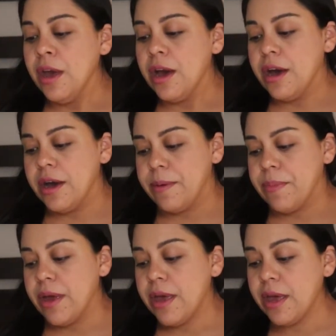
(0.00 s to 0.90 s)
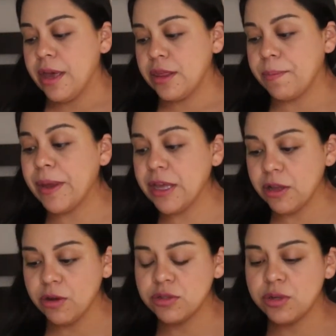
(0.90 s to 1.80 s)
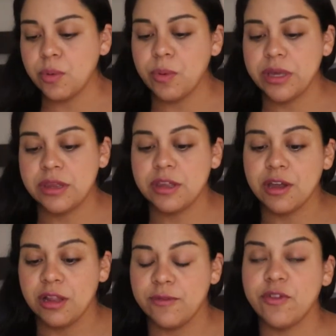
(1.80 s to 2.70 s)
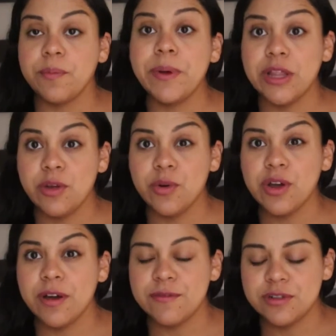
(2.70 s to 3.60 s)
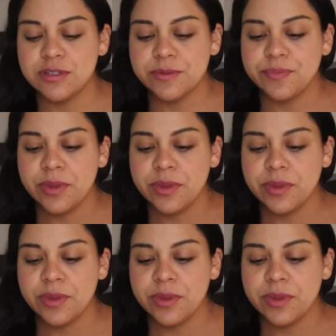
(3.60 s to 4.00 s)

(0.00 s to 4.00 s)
the pillows with the colorful pillow covers.